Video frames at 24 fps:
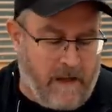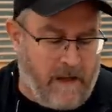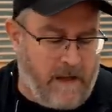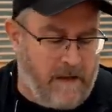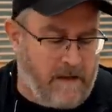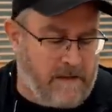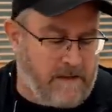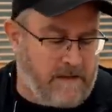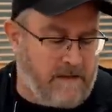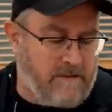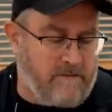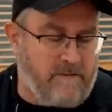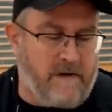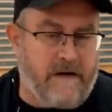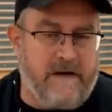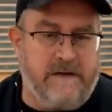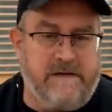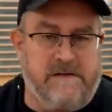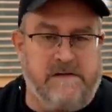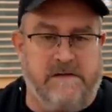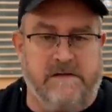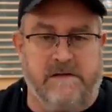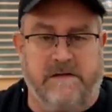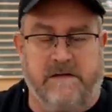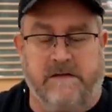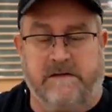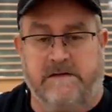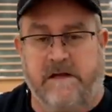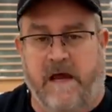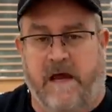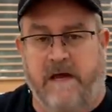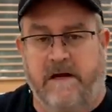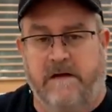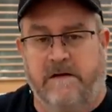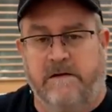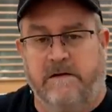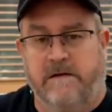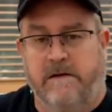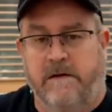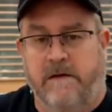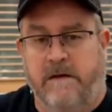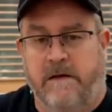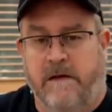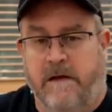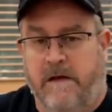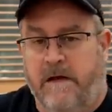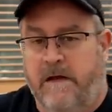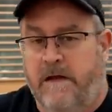I'll get right to the title
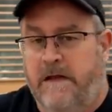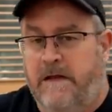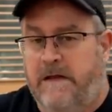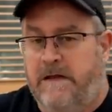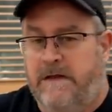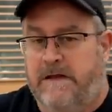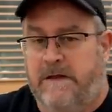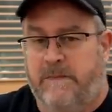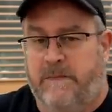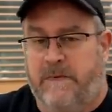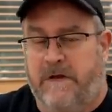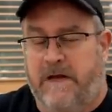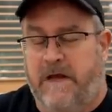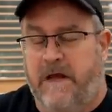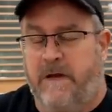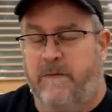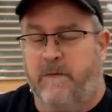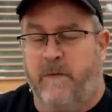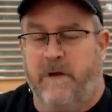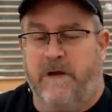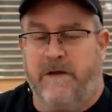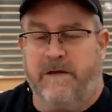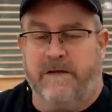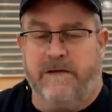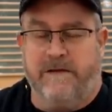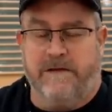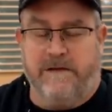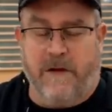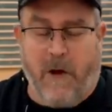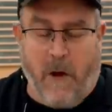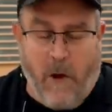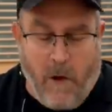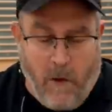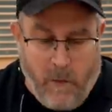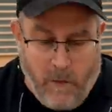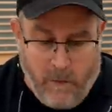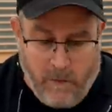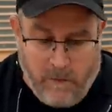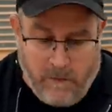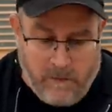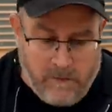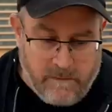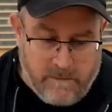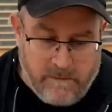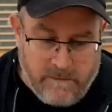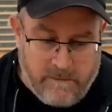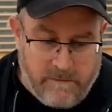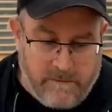to begin with. No
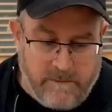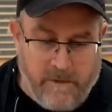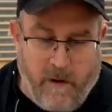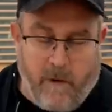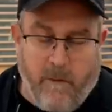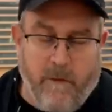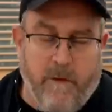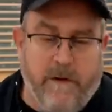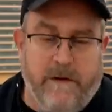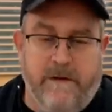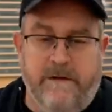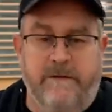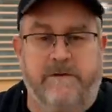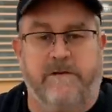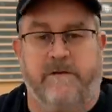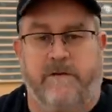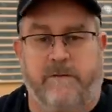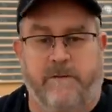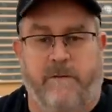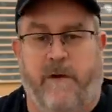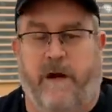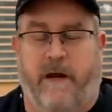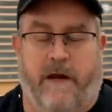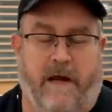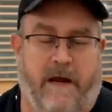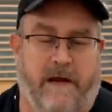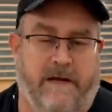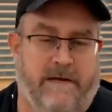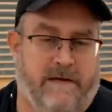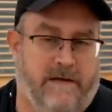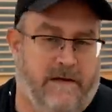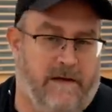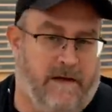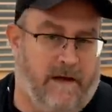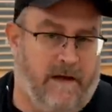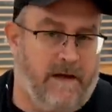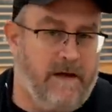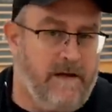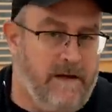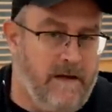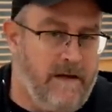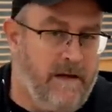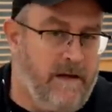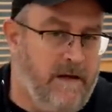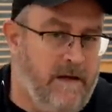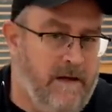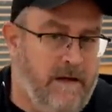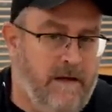one took my idea.
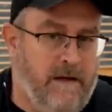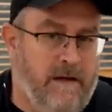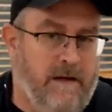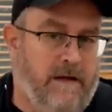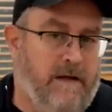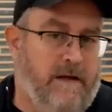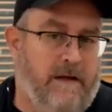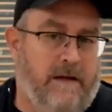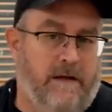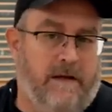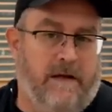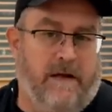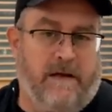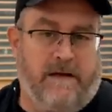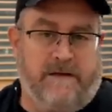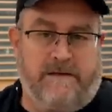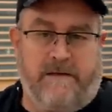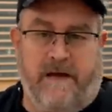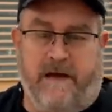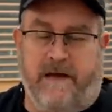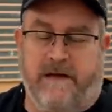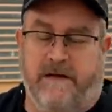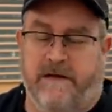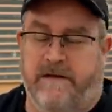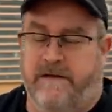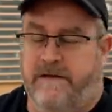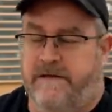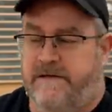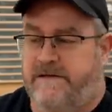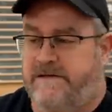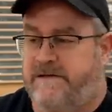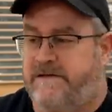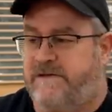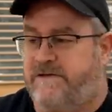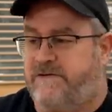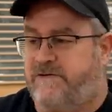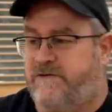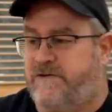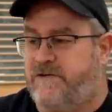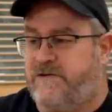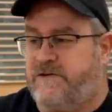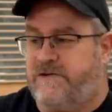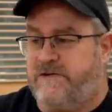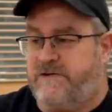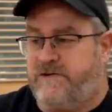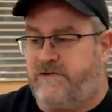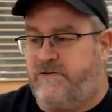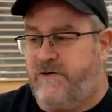A title is
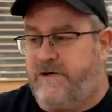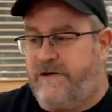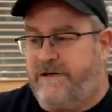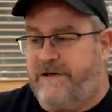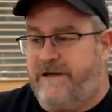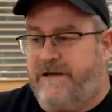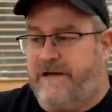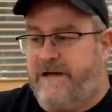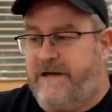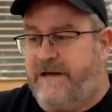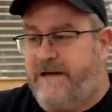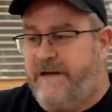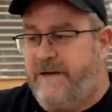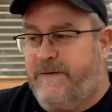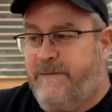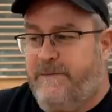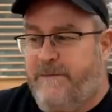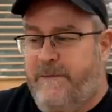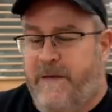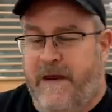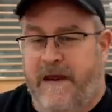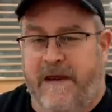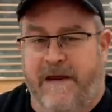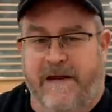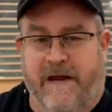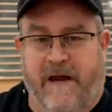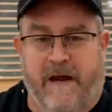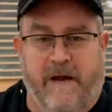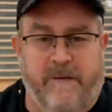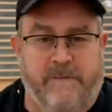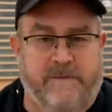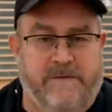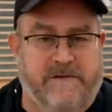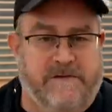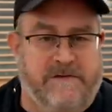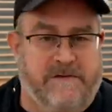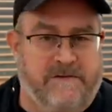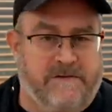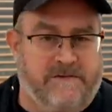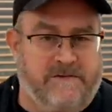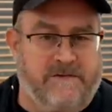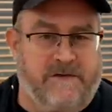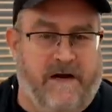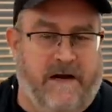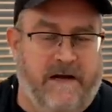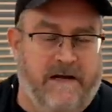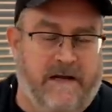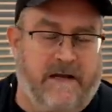strictly made up to
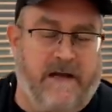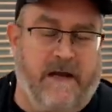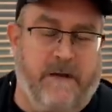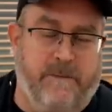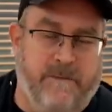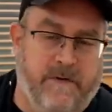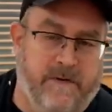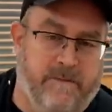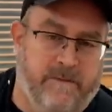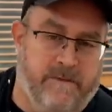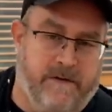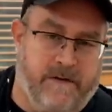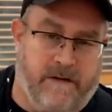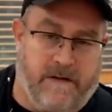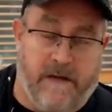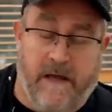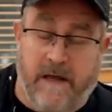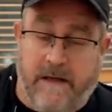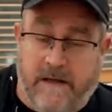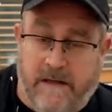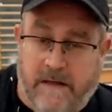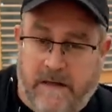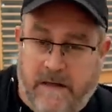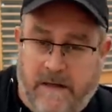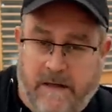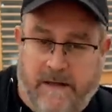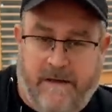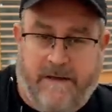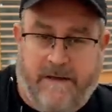try to get people to click.